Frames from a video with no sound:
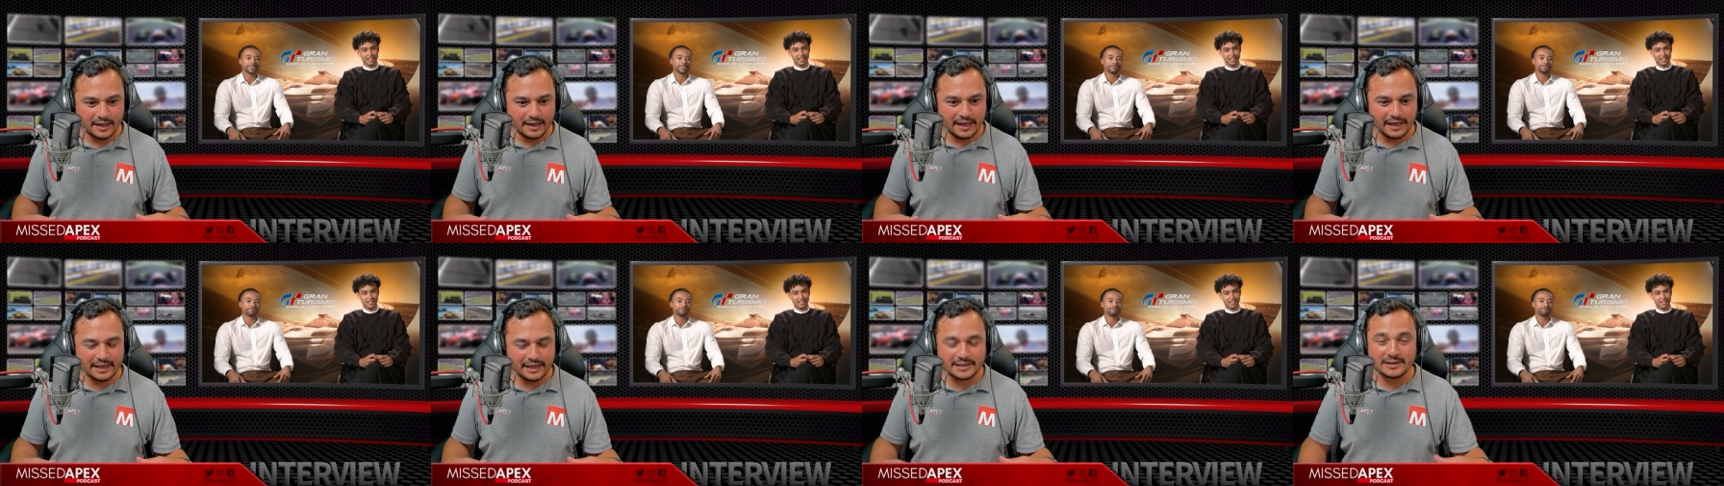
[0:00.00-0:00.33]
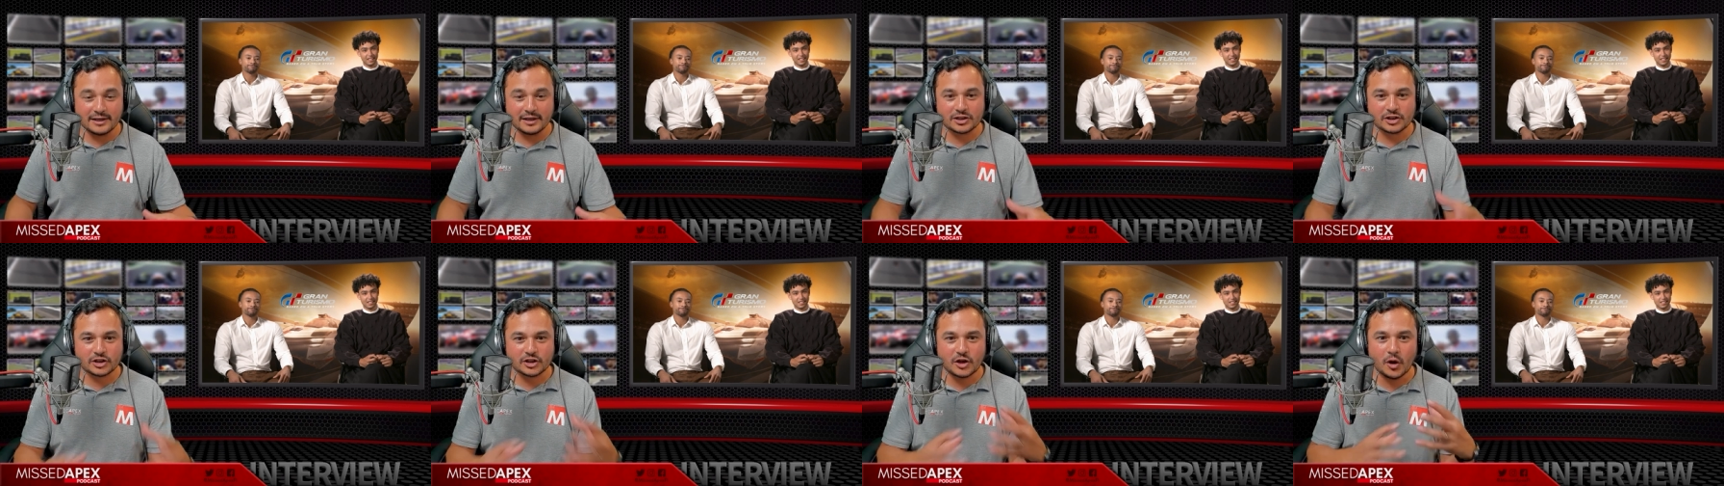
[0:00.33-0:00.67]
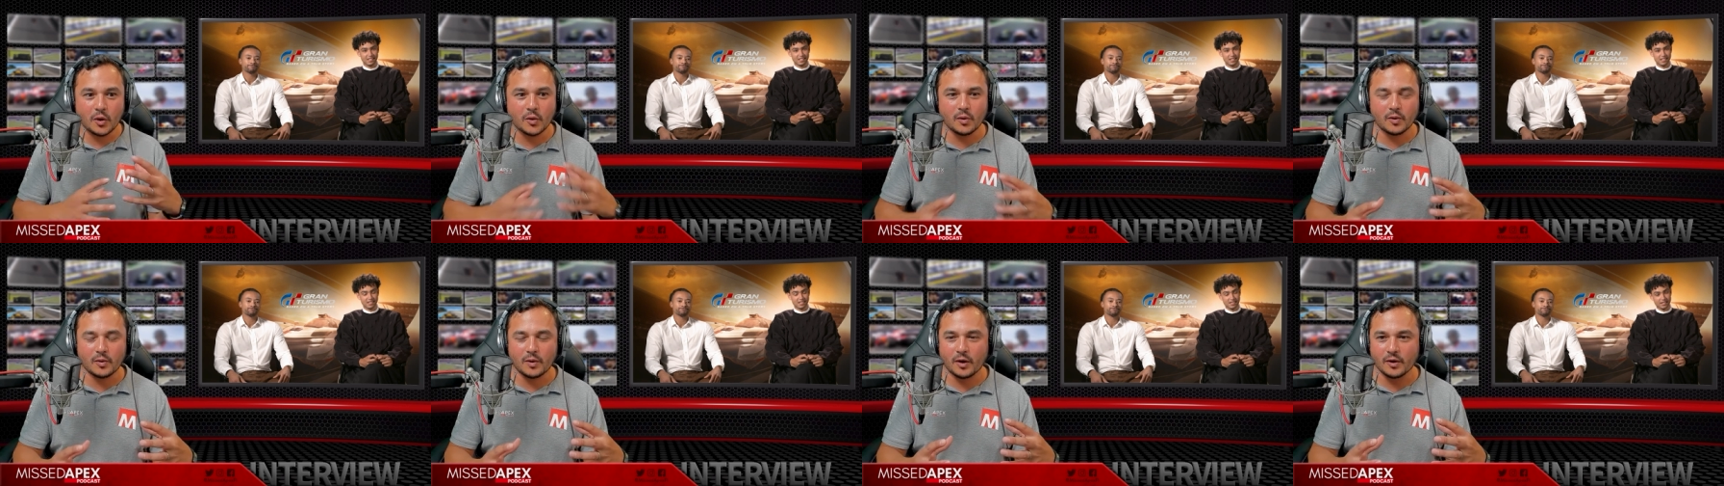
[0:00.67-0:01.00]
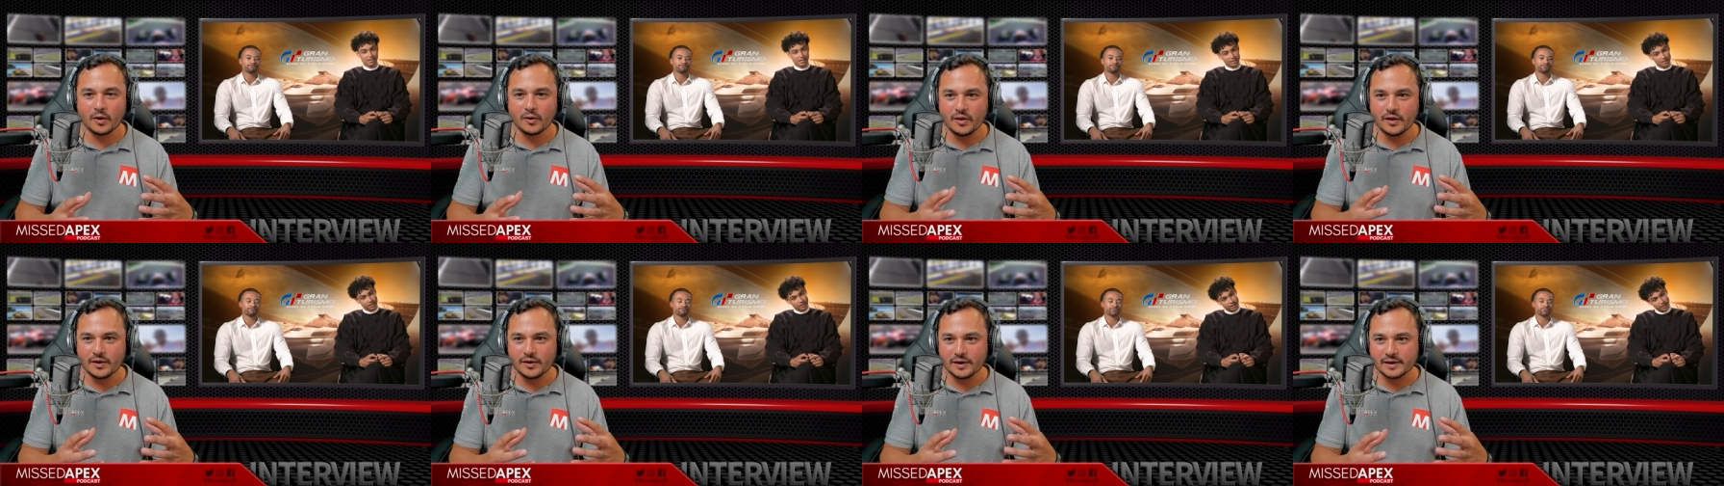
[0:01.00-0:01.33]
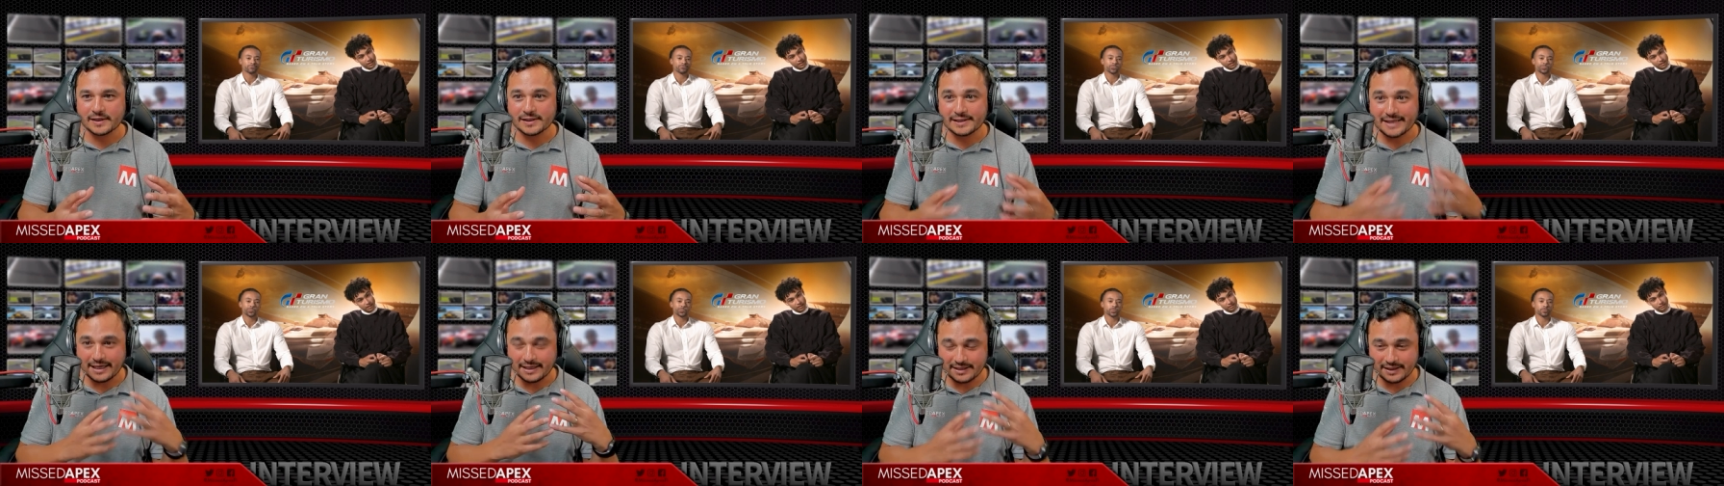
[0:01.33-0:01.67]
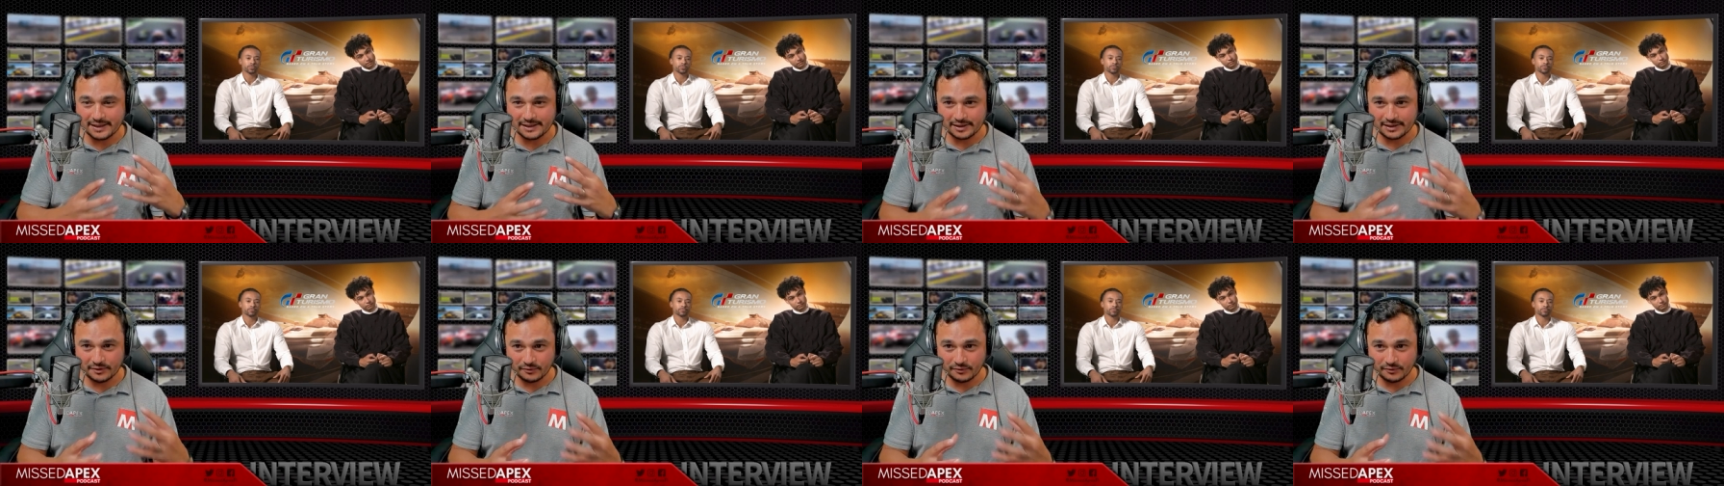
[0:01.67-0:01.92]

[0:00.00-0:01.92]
it's an assault on the senses.